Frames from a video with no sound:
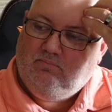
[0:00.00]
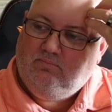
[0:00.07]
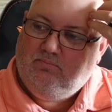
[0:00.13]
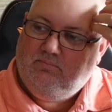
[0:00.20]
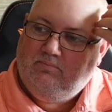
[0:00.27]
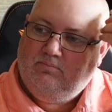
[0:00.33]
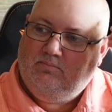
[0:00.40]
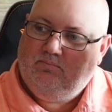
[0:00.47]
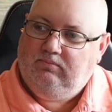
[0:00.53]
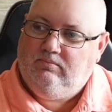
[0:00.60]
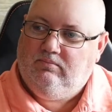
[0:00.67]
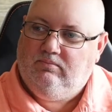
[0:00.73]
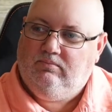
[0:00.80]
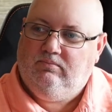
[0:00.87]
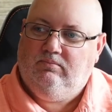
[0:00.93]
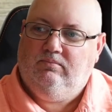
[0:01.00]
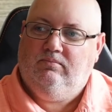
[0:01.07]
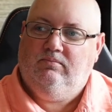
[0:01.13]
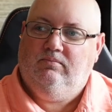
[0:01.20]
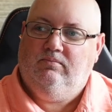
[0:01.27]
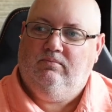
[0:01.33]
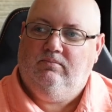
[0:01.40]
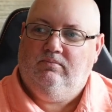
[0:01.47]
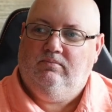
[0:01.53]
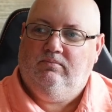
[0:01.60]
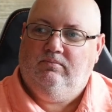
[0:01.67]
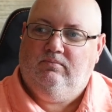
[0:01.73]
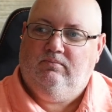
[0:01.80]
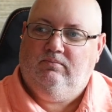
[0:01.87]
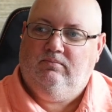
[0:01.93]

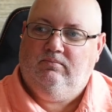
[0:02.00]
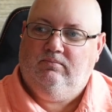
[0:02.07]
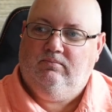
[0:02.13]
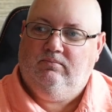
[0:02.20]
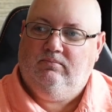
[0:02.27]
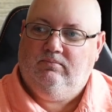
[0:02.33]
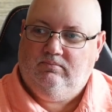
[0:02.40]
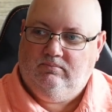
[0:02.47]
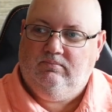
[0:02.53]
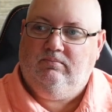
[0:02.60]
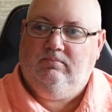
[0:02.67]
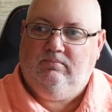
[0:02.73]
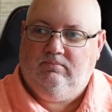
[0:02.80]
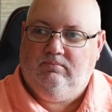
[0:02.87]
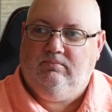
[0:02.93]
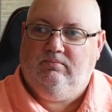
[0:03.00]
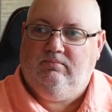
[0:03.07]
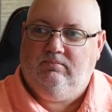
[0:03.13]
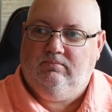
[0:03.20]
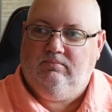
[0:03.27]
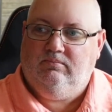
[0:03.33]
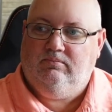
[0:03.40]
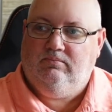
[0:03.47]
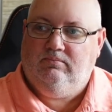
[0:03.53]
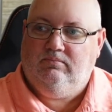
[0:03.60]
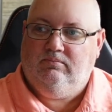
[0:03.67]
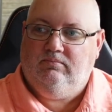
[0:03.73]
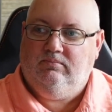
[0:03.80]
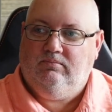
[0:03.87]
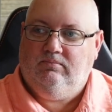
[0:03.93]

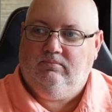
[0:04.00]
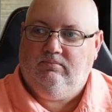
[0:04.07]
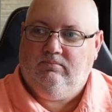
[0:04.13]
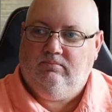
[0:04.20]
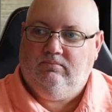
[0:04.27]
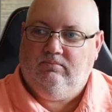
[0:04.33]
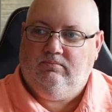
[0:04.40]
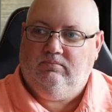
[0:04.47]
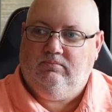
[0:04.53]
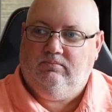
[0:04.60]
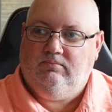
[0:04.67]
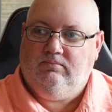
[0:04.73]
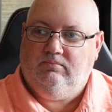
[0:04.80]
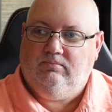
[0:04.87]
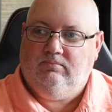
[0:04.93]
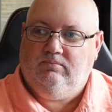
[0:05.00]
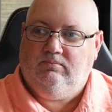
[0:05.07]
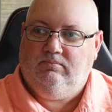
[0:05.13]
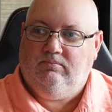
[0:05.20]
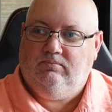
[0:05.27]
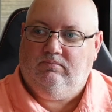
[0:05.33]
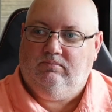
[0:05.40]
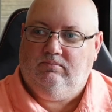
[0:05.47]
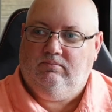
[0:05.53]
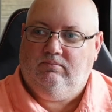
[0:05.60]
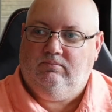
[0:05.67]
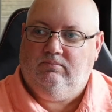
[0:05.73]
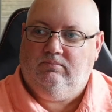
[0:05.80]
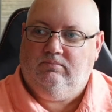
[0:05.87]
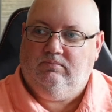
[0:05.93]

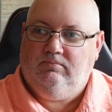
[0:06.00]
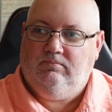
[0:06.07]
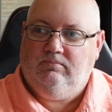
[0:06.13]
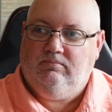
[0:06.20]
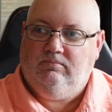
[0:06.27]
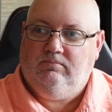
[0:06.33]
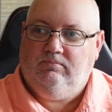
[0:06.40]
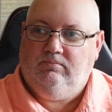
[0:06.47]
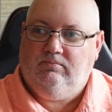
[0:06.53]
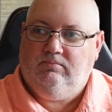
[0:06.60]
No words are spoken by the person on screen.